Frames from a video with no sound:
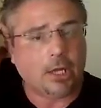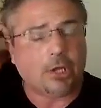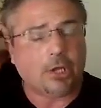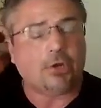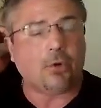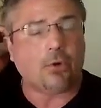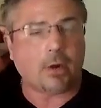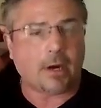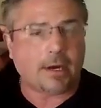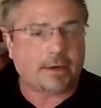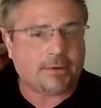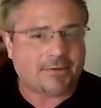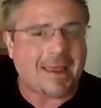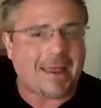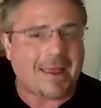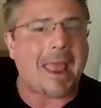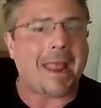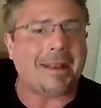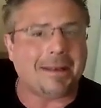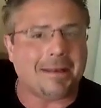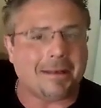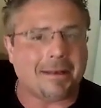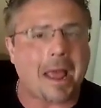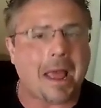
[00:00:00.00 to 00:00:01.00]
You are a
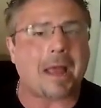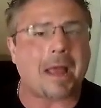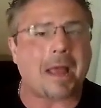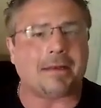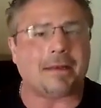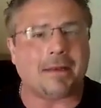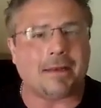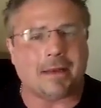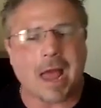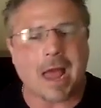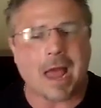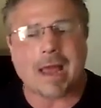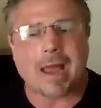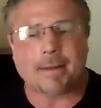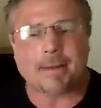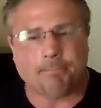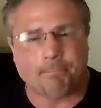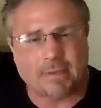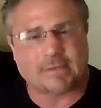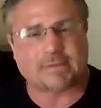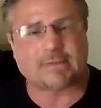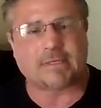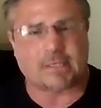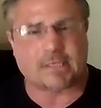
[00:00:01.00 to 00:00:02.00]
1099
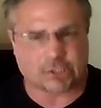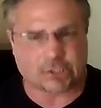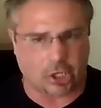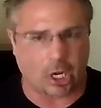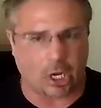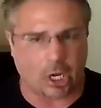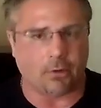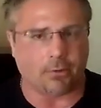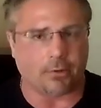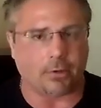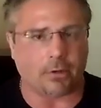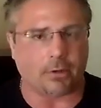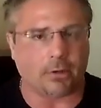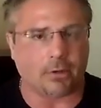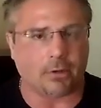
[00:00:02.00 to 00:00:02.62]
business owner,